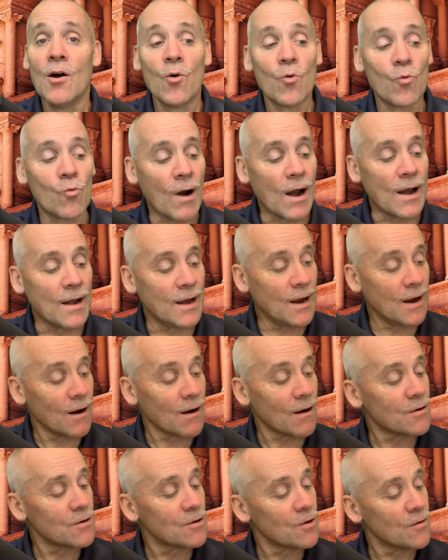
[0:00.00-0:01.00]
right
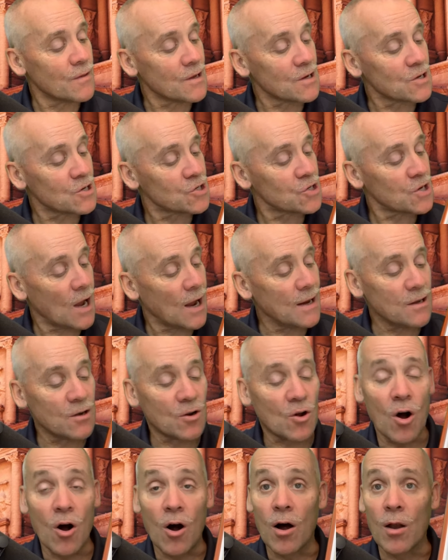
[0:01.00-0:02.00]
here to this site
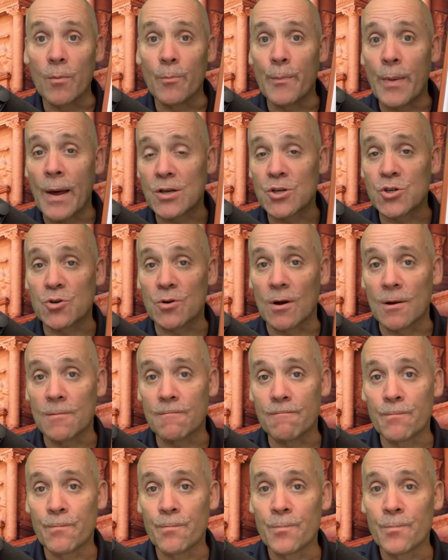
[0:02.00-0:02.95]
called Petra.